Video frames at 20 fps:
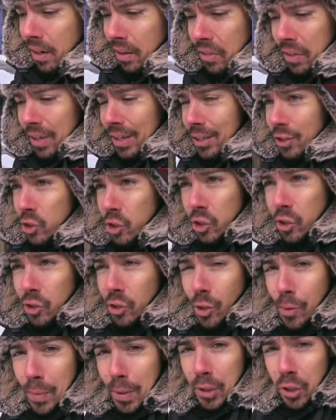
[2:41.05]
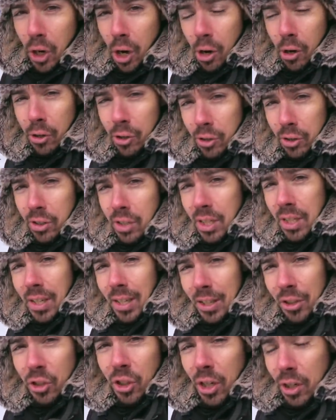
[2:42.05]
I think it's just so much harder to
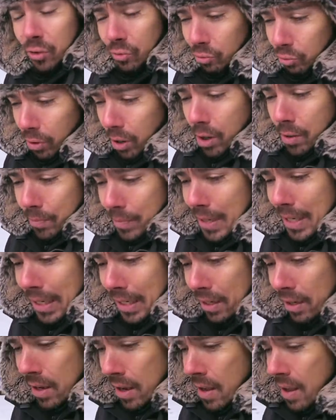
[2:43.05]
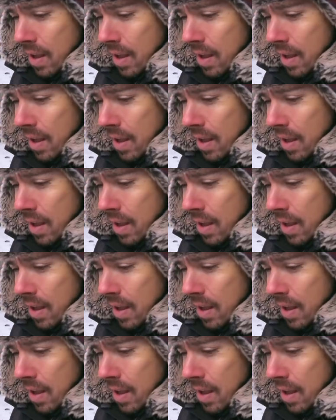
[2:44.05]
digest raw meat